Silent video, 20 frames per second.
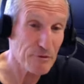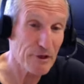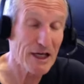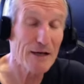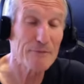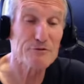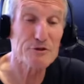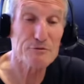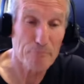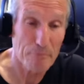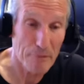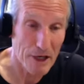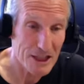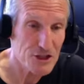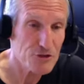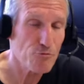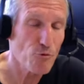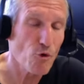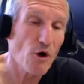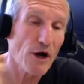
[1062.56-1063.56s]
becomes
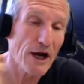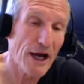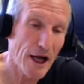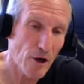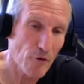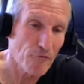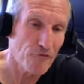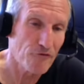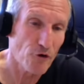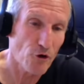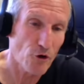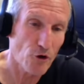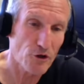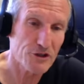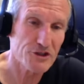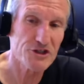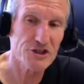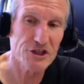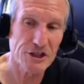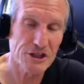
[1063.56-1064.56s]
much more helpful
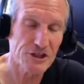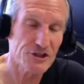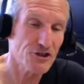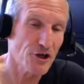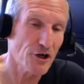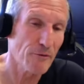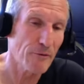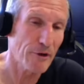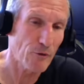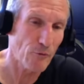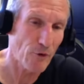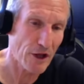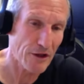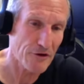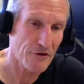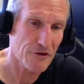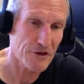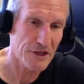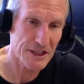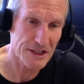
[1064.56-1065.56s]
to determine
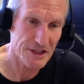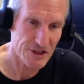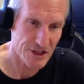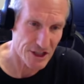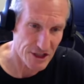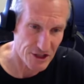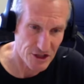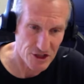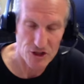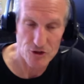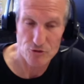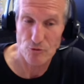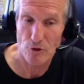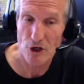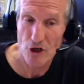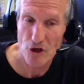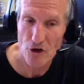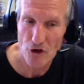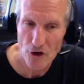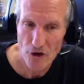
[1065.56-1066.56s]
whether the disease is
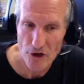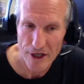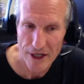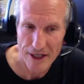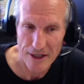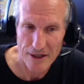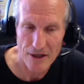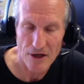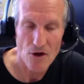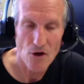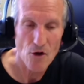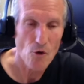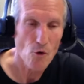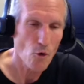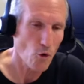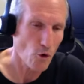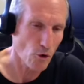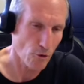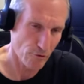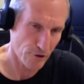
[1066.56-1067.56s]
recurring
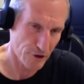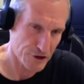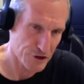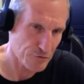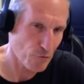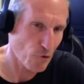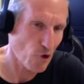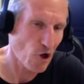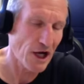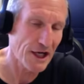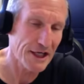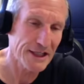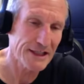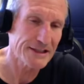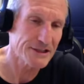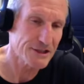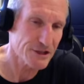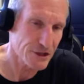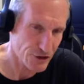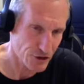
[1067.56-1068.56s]
or
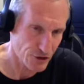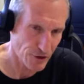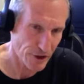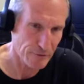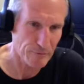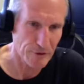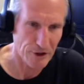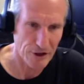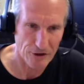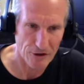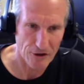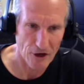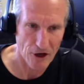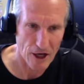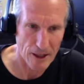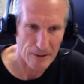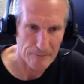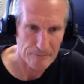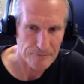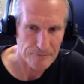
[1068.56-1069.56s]
responding to treatment or not.